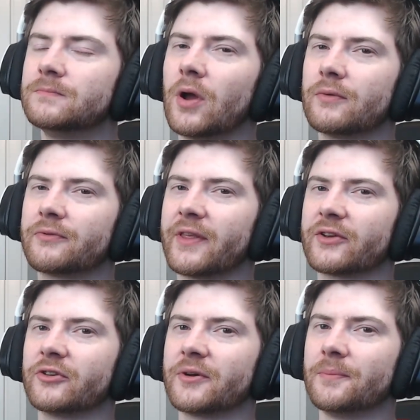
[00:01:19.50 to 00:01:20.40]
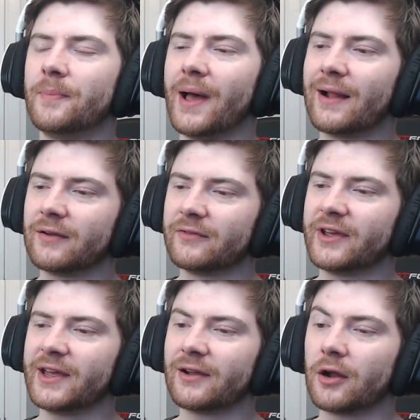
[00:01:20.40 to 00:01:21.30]
Hopefully that's not a bell of
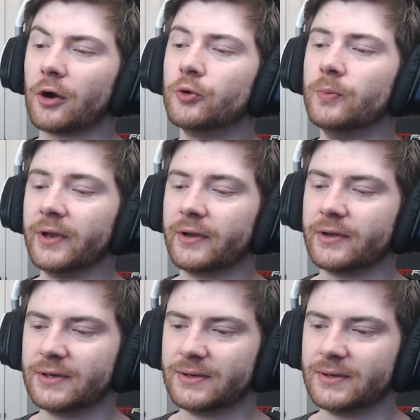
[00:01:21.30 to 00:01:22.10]
ill omen.